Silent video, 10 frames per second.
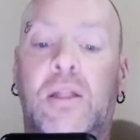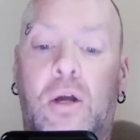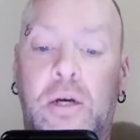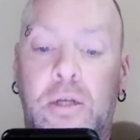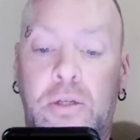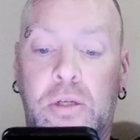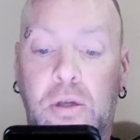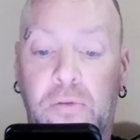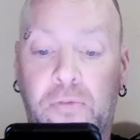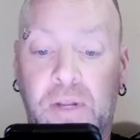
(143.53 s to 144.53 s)
laws
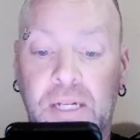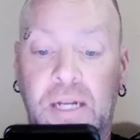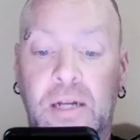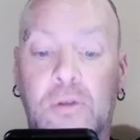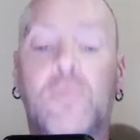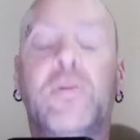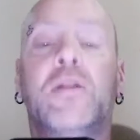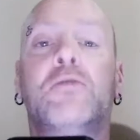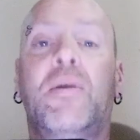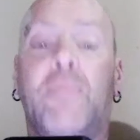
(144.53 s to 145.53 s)
conflicting with
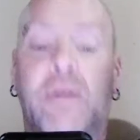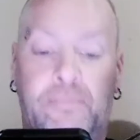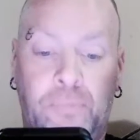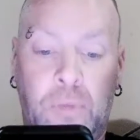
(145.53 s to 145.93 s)
this amendment.